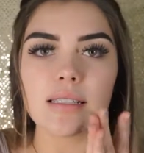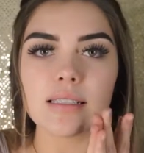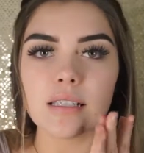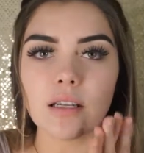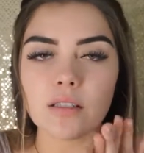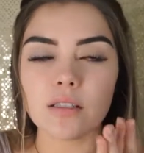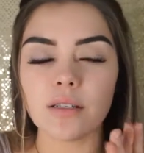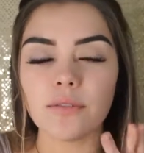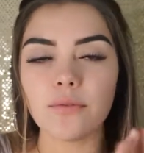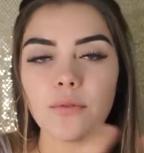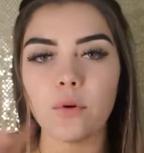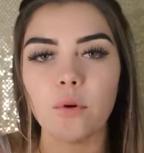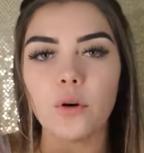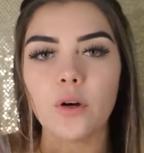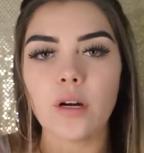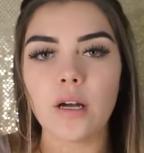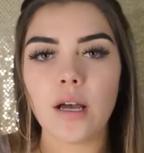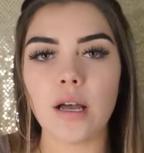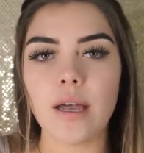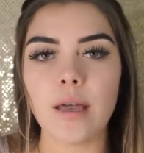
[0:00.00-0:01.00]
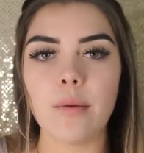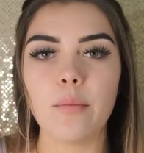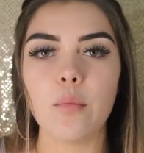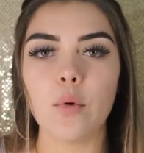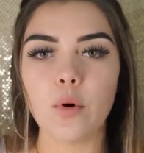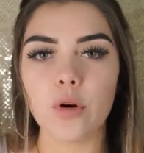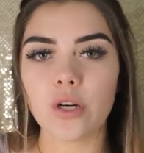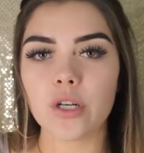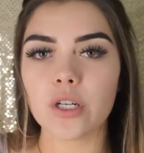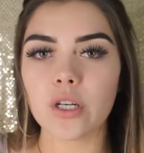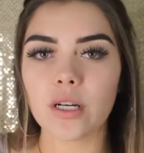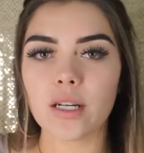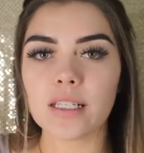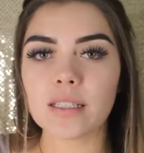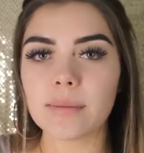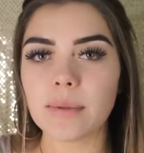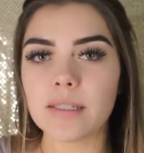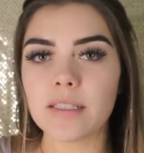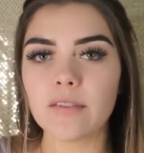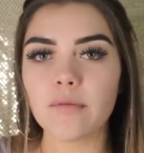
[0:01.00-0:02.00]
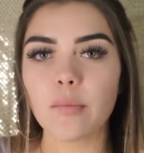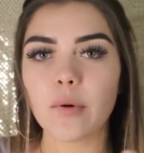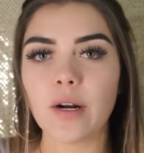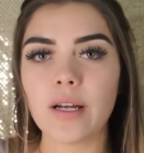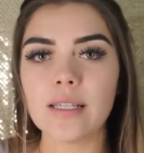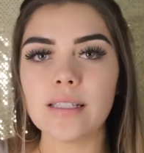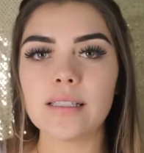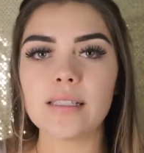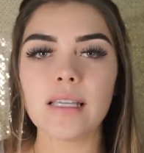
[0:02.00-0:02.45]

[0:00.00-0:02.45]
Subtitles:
sells it for a more expensive price.